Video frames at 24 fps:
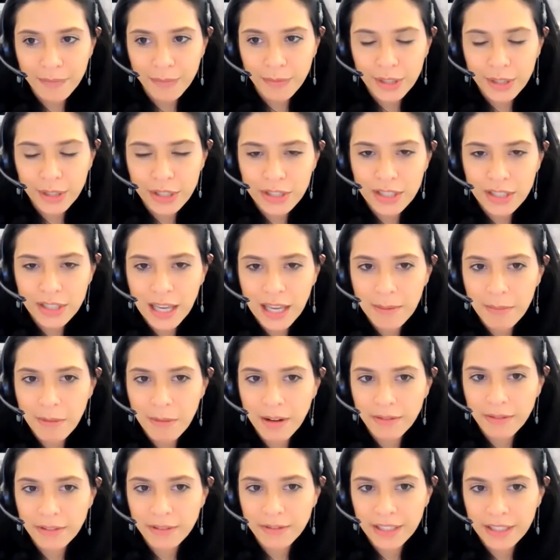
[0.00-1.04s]
We just came
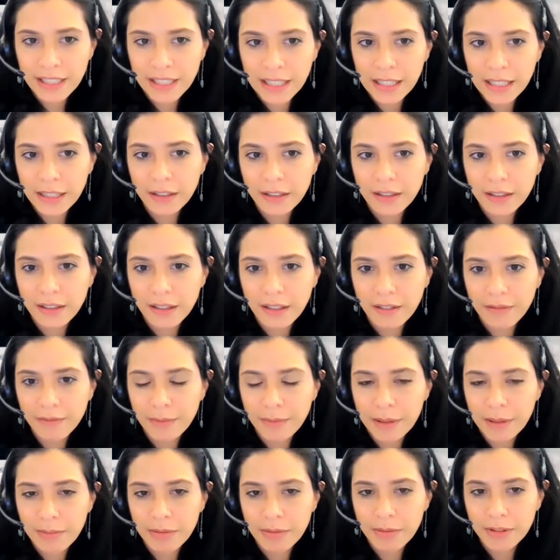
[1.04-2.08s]
off of a year of
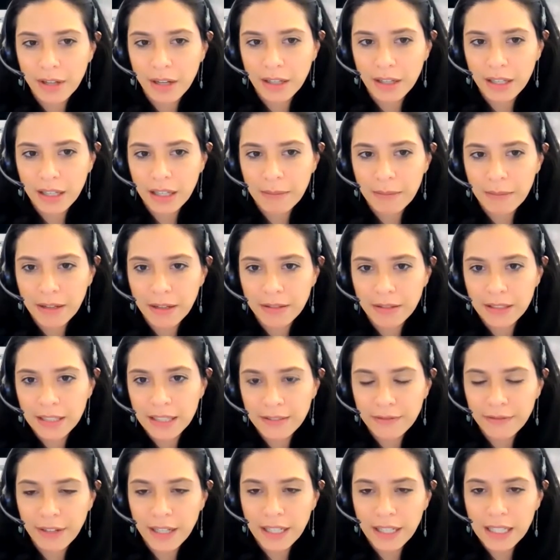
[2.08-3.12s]
people talking about
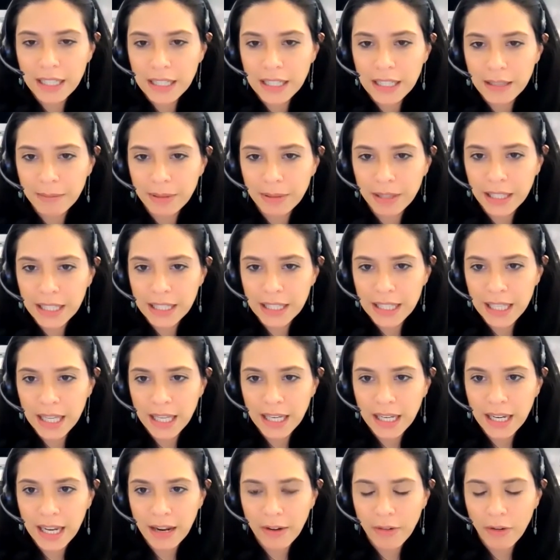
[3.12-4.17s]
defunding the police,
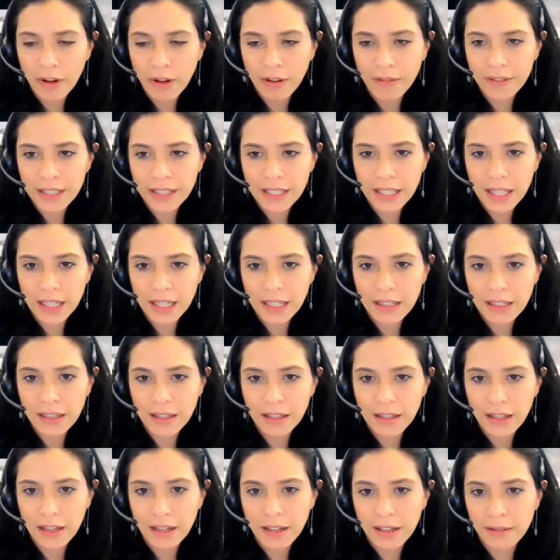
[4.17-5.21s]
and now all of a sudden
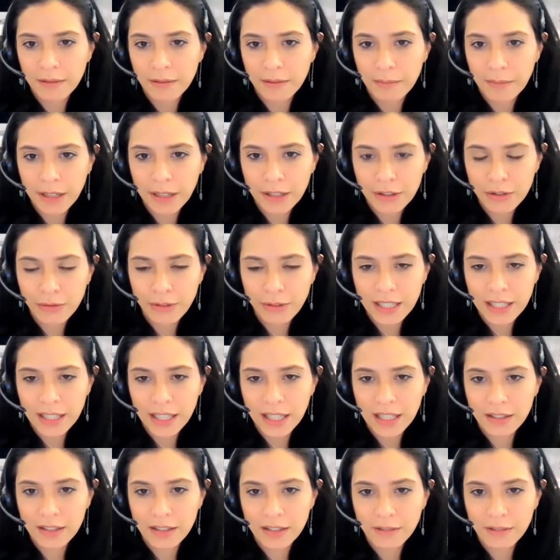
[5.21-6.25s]
the mayor's race has